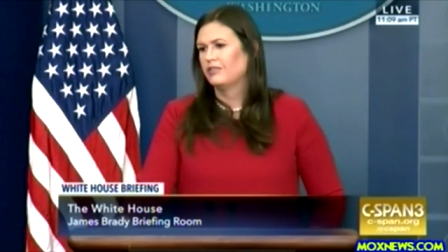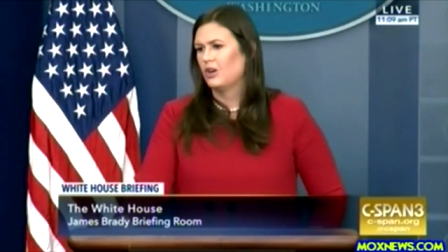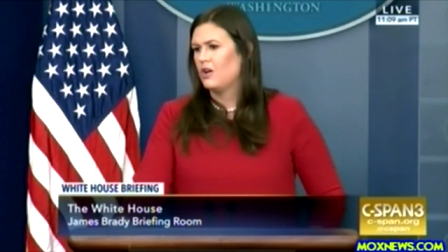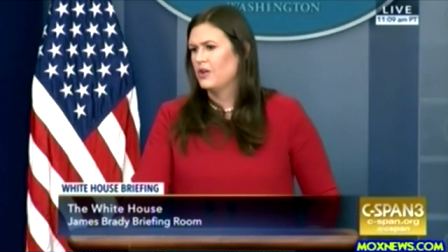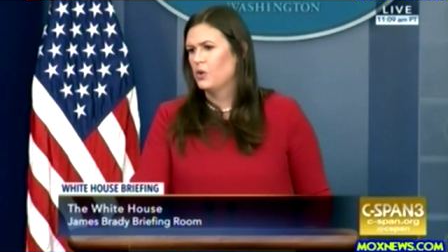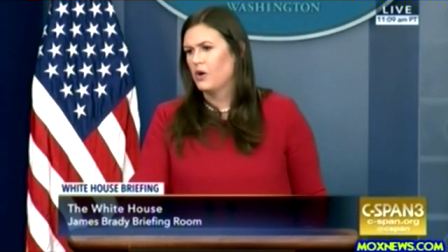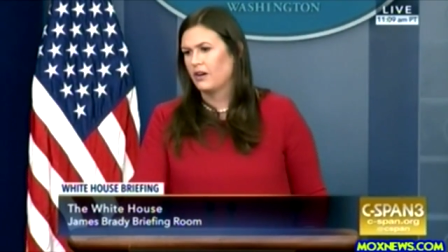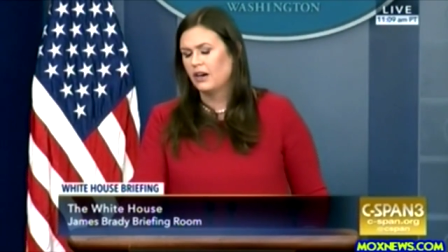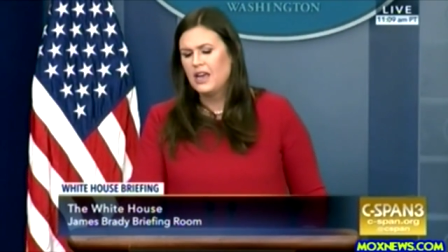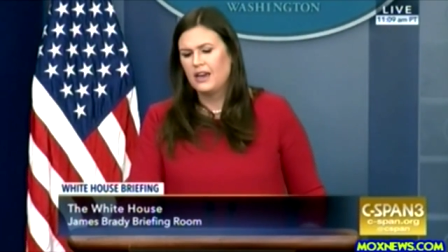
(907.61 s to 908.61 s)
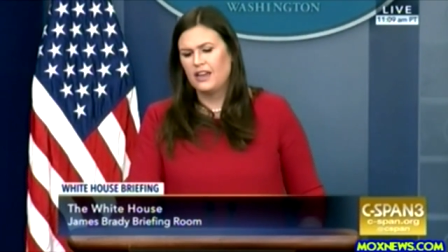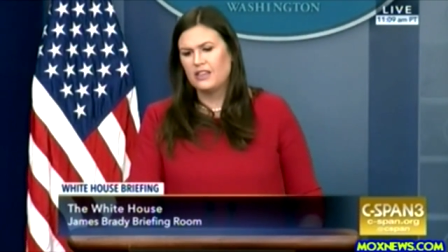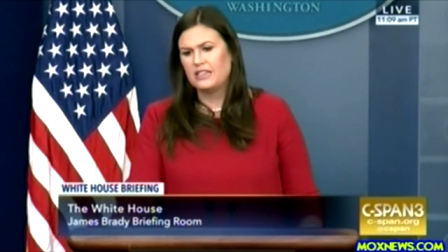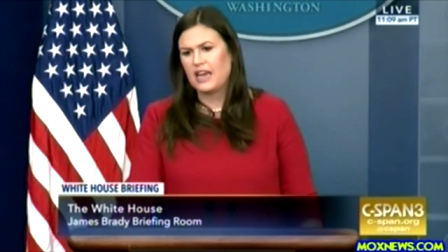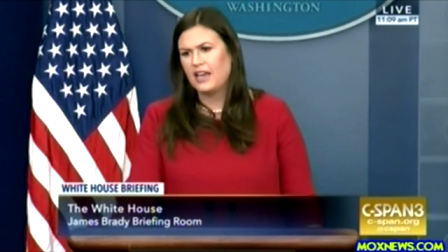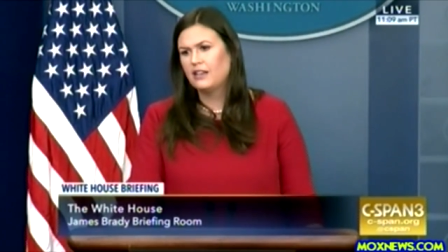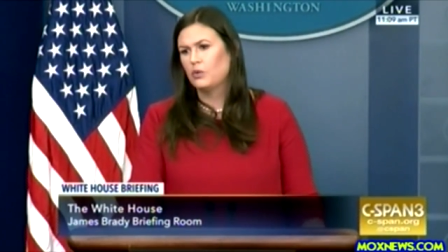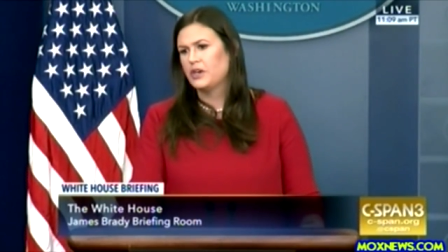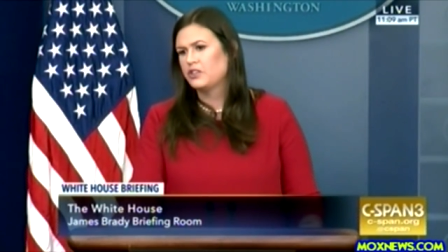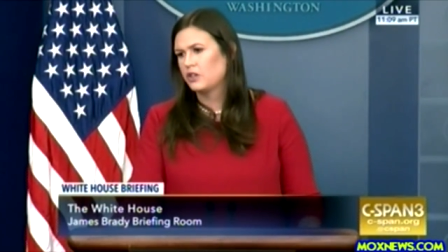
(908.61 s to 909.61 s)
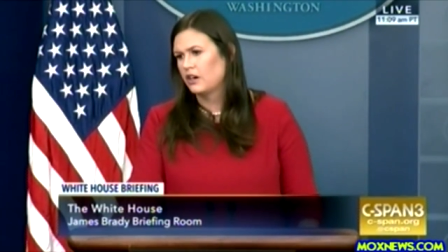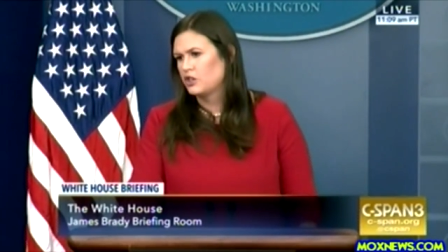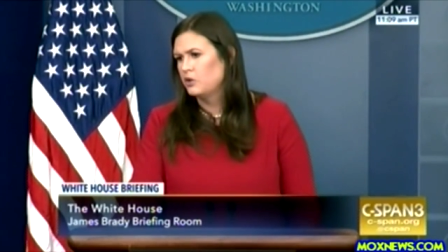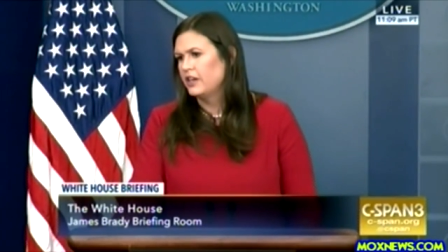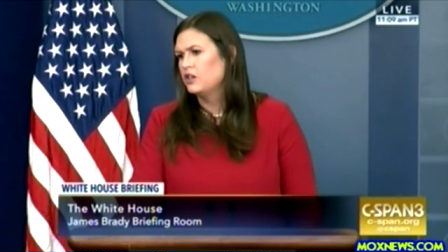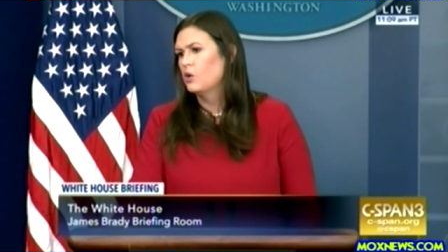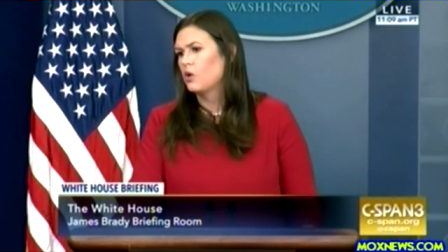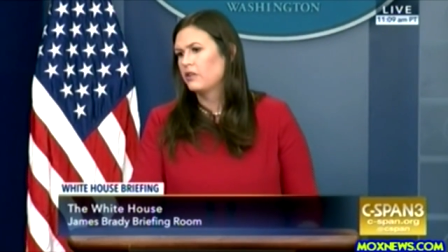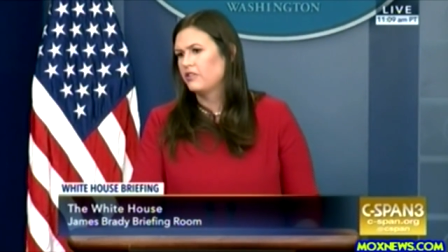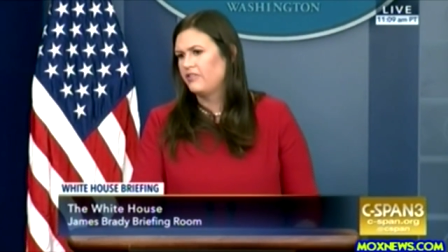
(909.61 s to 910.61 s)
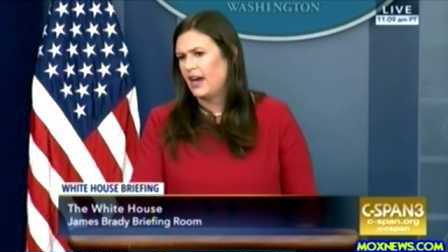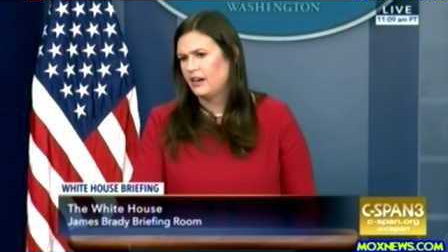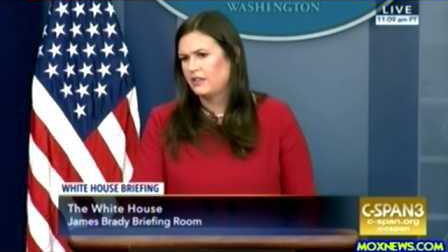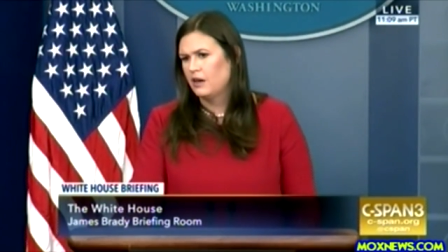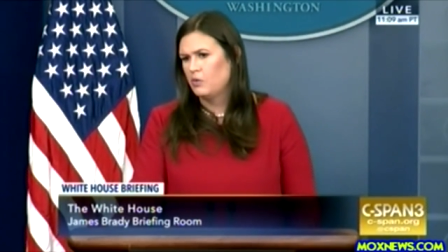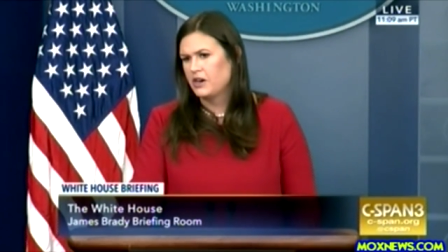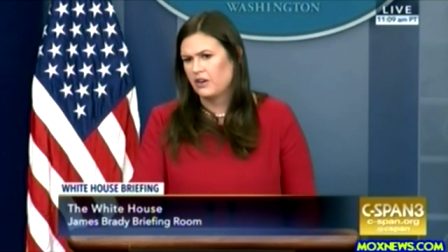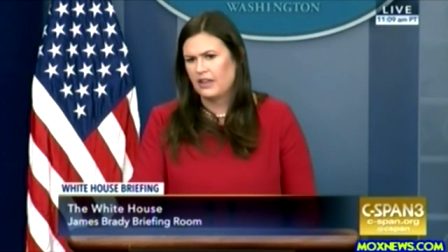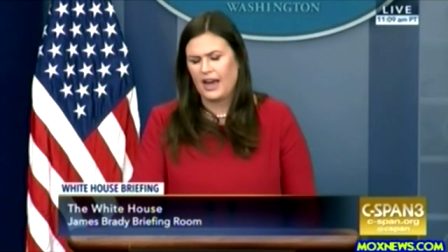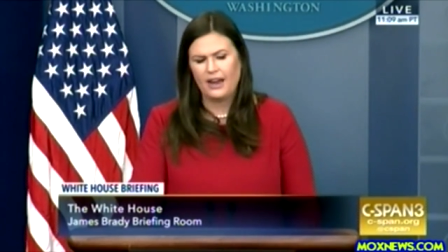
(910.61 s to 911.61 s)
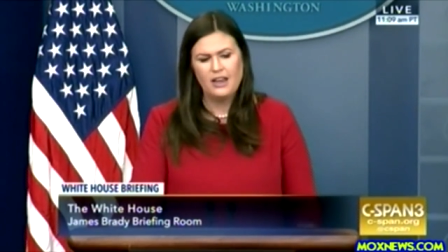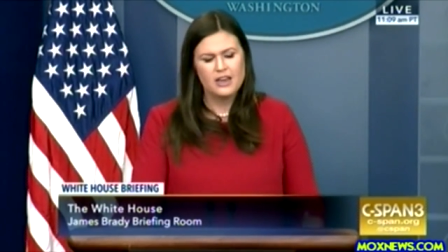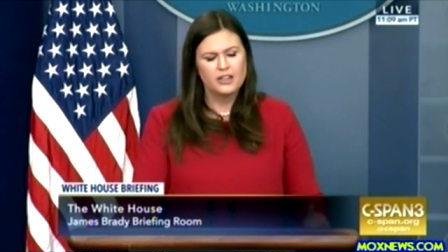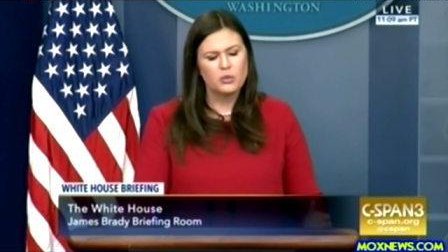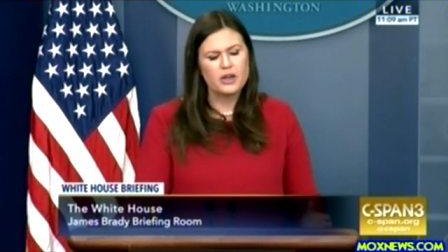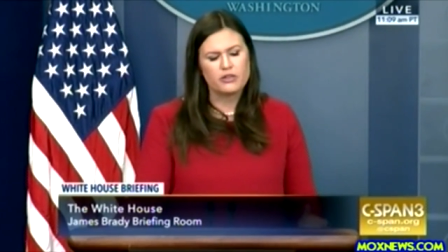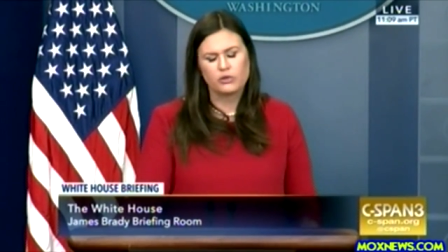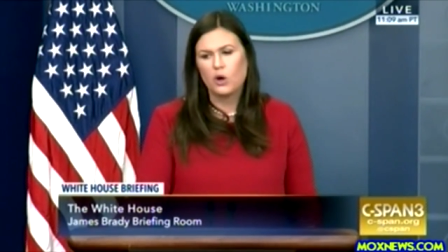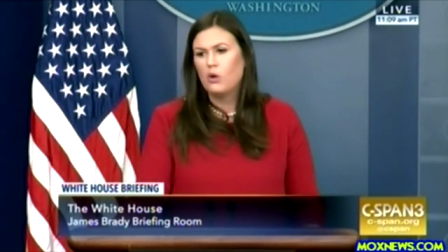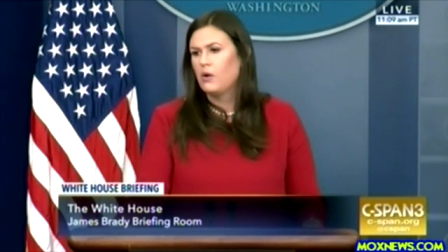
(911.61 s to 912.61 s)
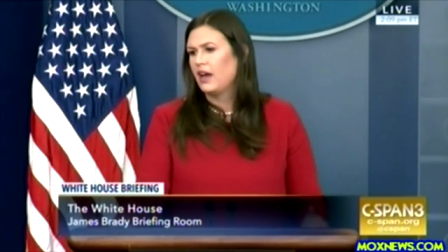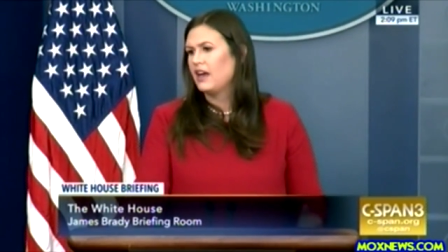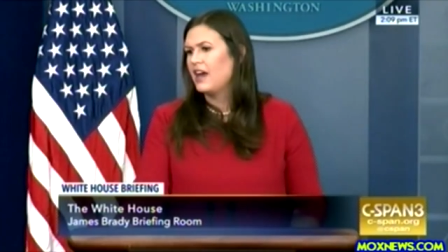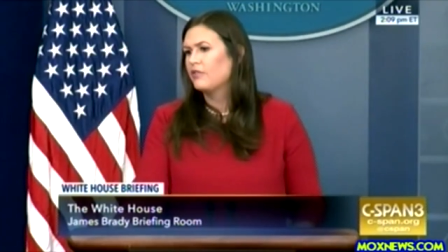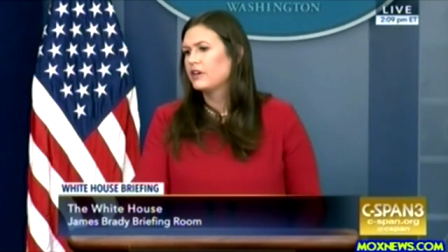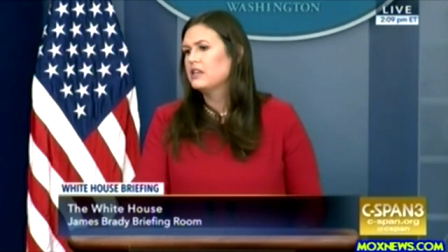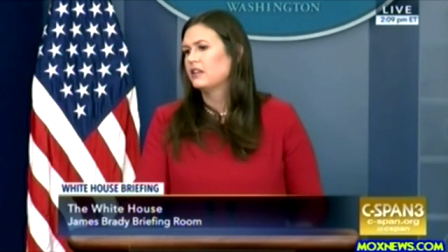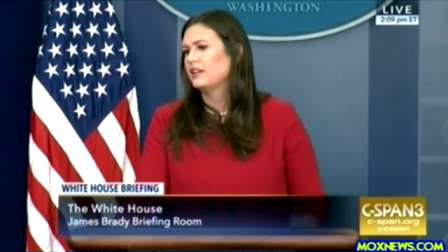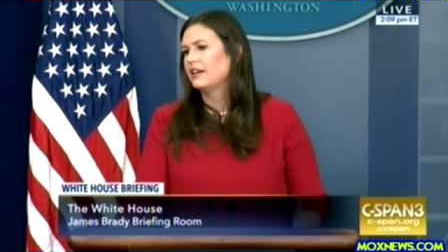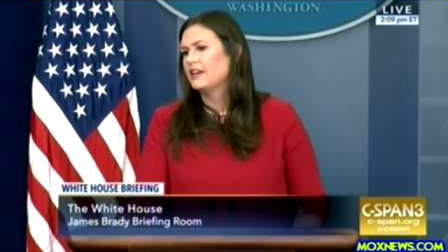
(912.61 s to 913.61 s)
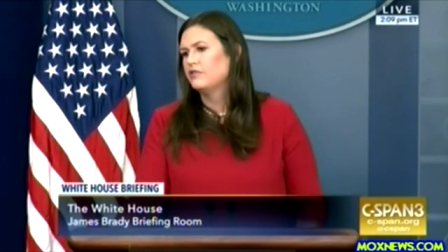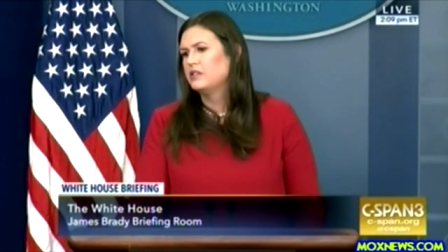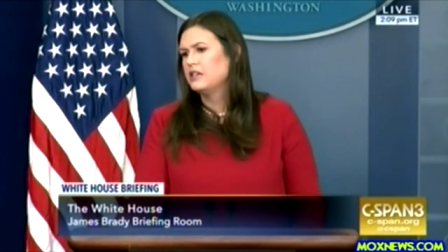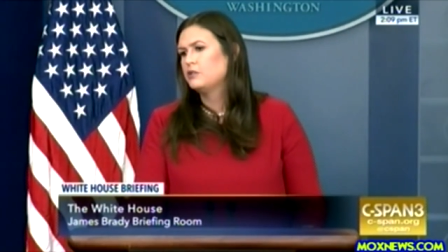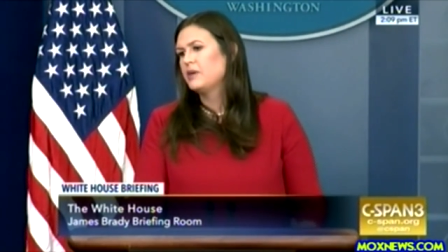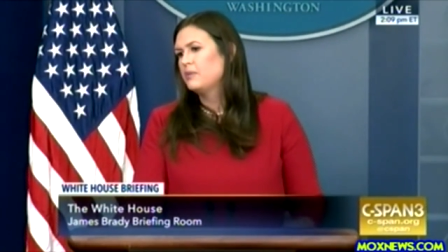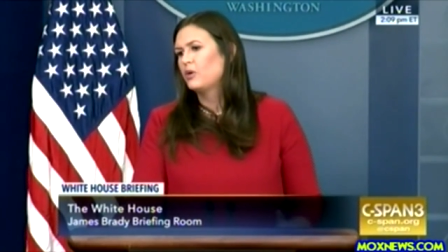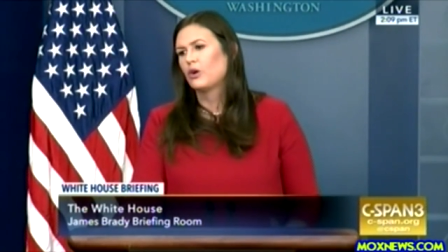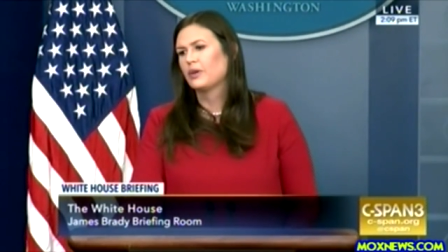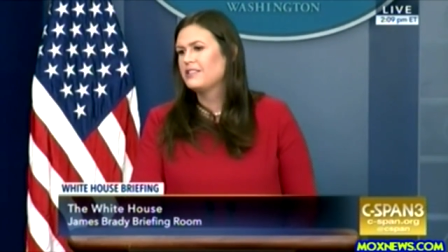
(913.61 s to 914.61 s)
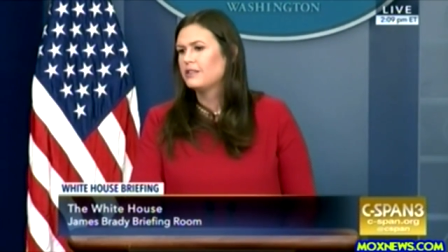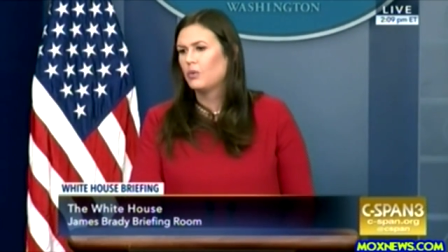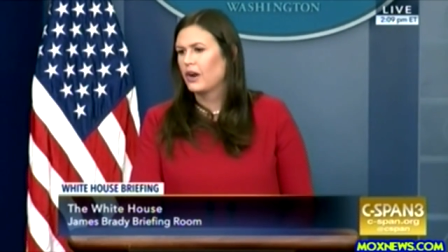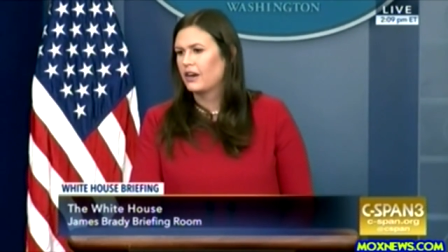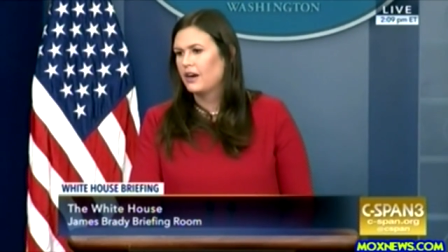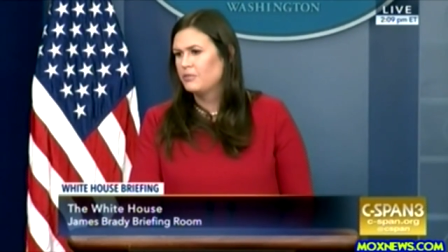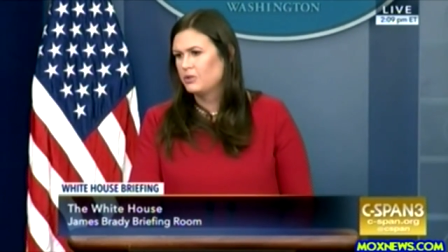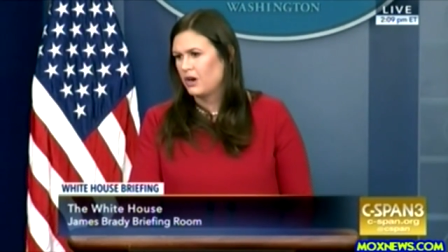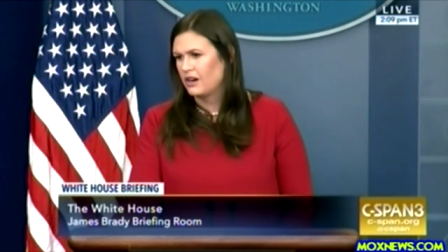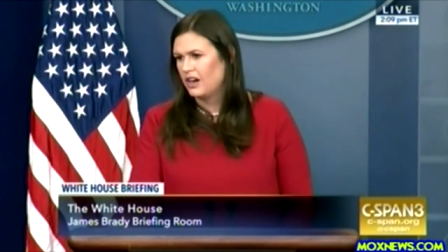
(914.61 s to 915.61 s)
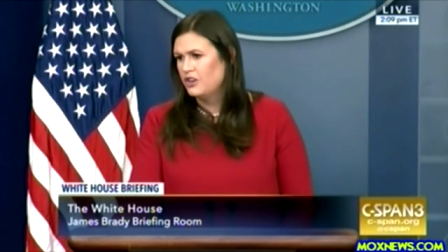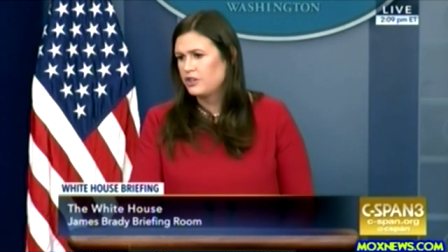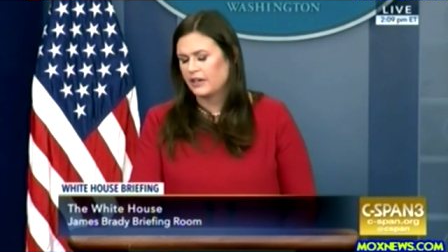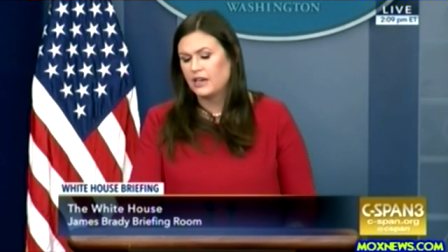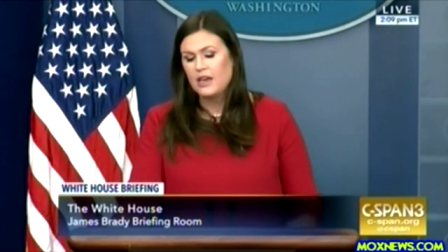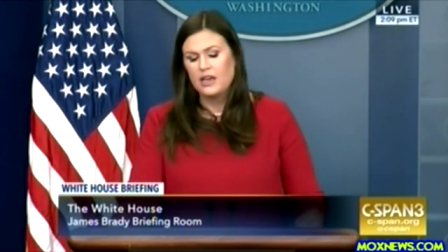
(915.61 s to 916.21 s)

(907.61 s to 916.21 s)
of law and order. And the day that we start to ignore the fact that we are that, then we throw away everything that gives these people a reason to want to come to our country.